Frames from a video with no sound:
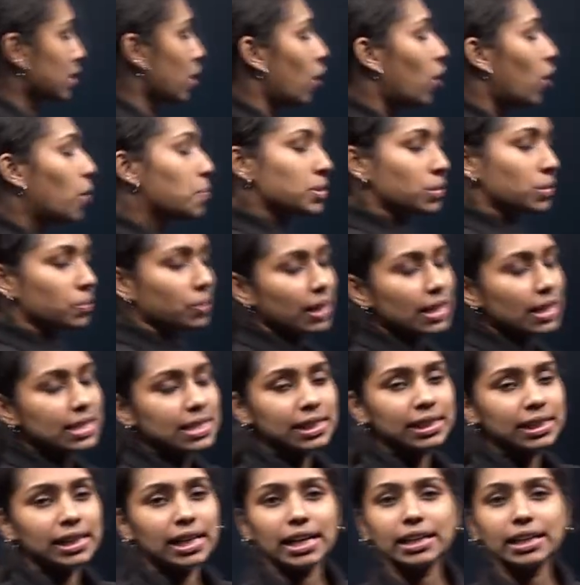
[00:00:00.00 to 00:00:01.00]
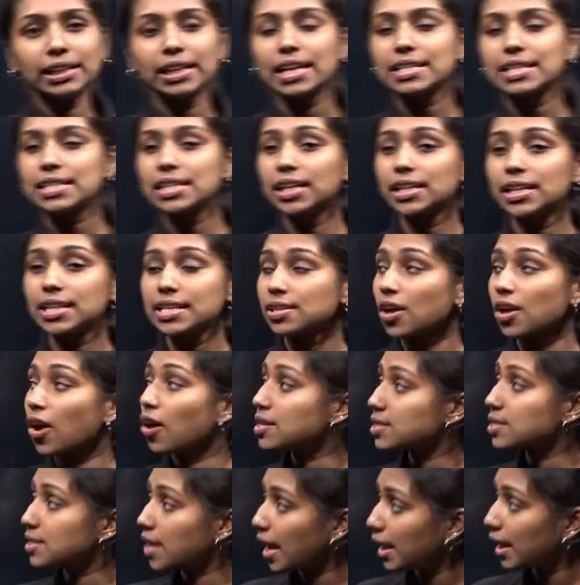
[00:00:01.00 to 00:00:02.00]
option B is the correct answer, that is
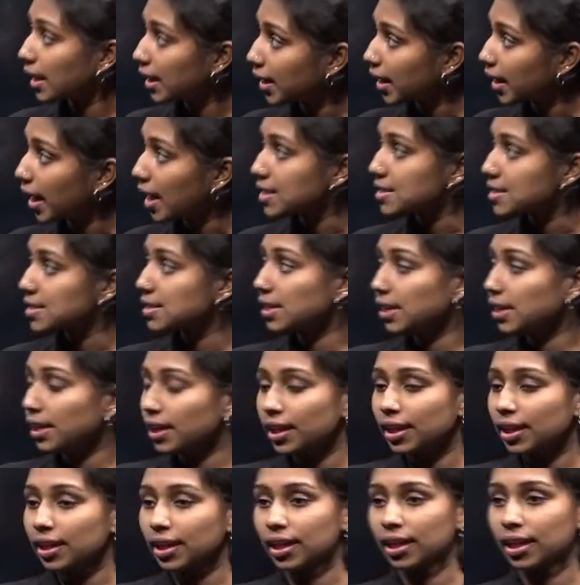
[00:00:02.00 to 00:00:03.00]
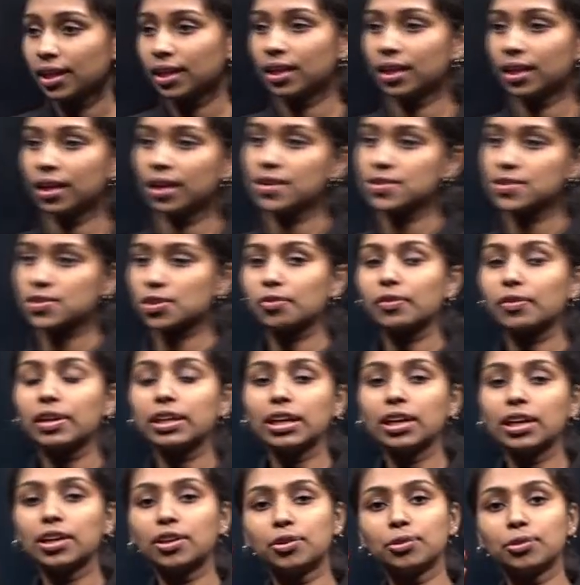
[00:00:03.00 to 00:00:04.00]
oxalic acid. So we
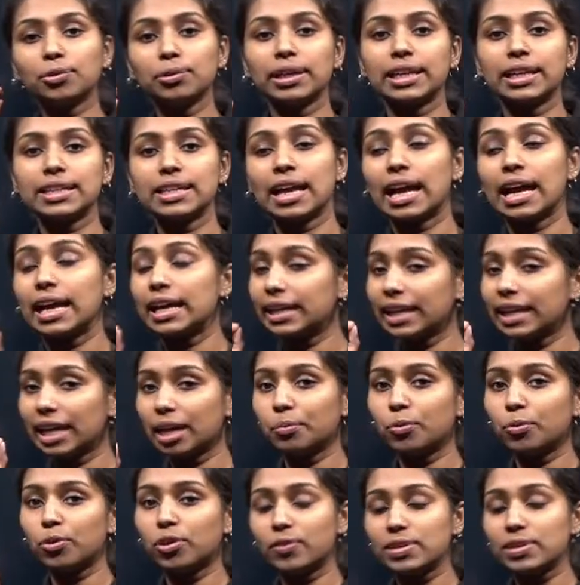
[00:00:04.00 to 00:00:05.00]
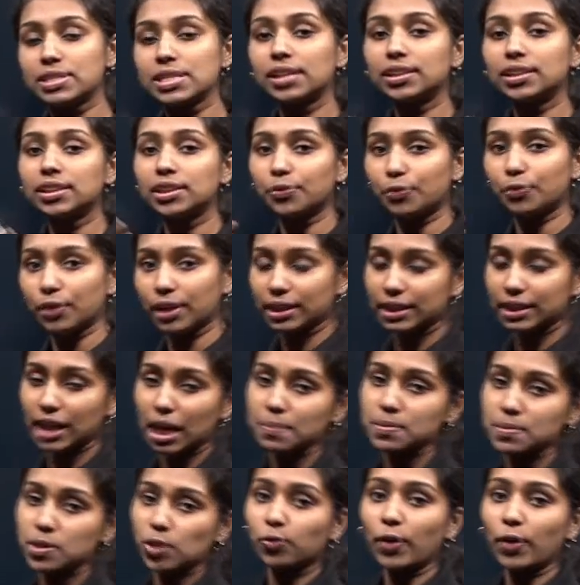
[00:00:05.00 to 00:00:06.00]
need to get an idea about which are the different
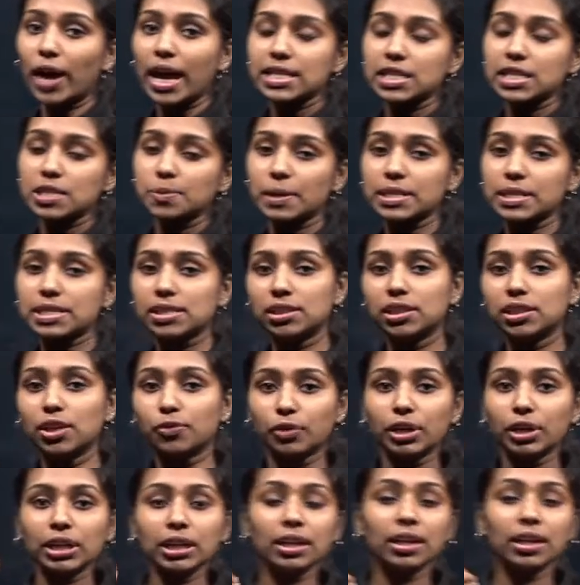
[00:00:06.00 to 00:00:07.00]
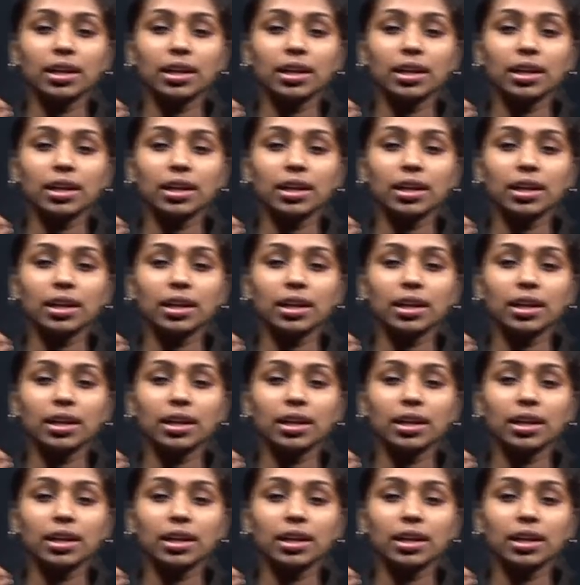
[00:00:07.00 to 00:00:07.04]
types of acids present in different,